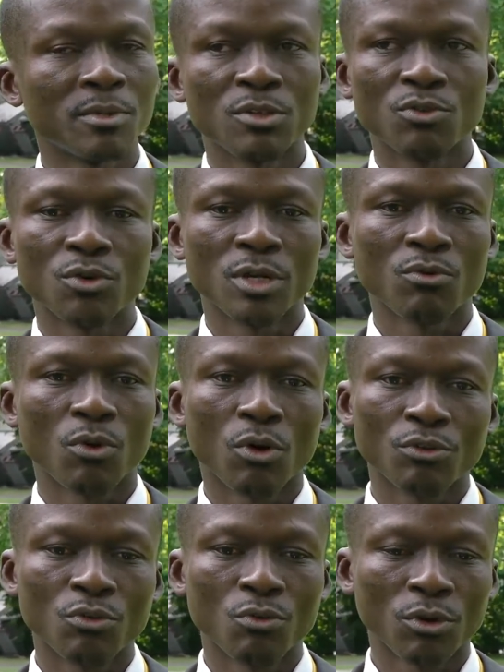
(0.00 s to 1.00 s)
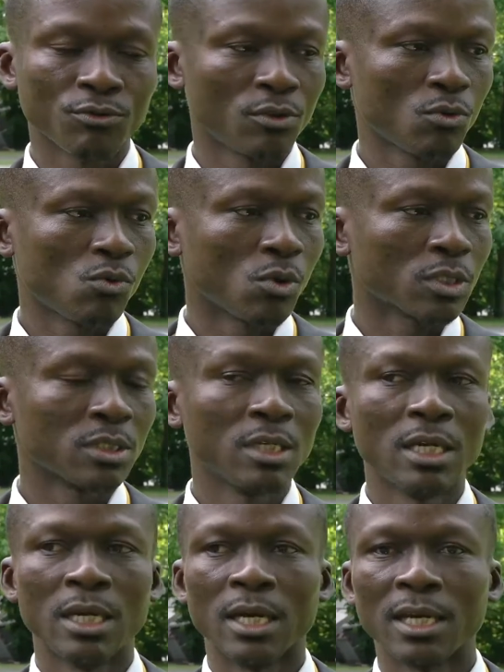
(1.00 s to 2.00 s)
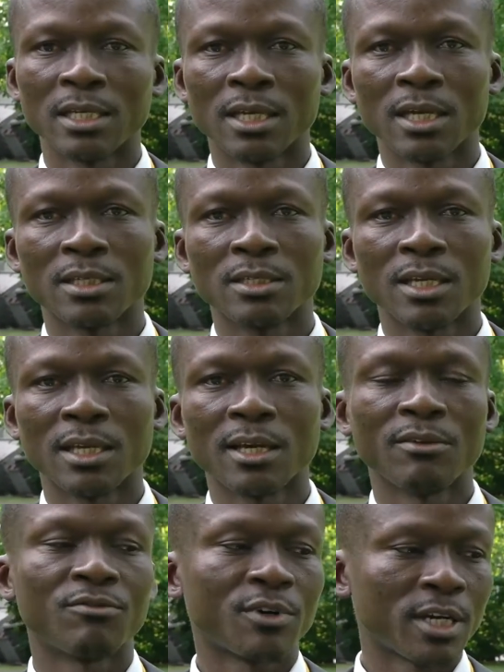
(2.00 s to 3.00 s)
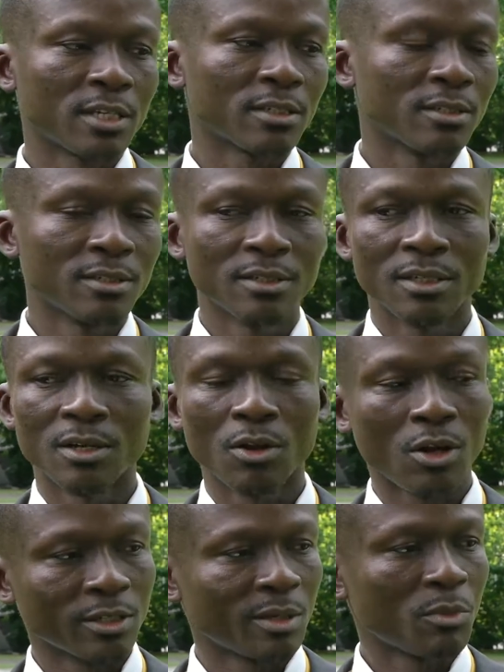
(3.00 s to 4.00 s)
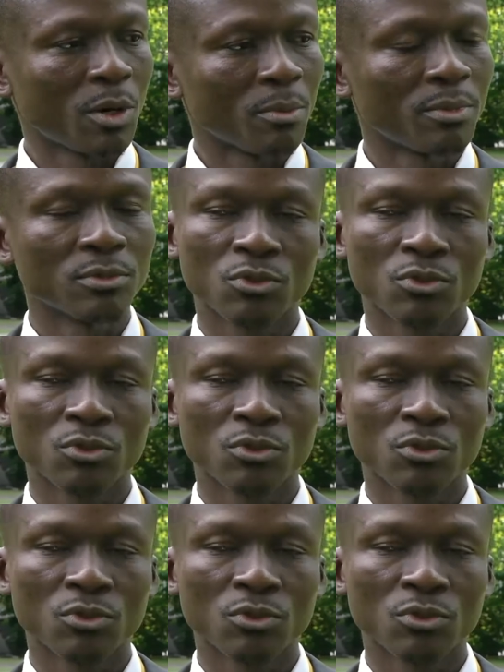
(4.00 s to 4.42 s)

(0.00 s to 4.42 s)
they do anything wrong, you run to the court and get a verdict and lock them up.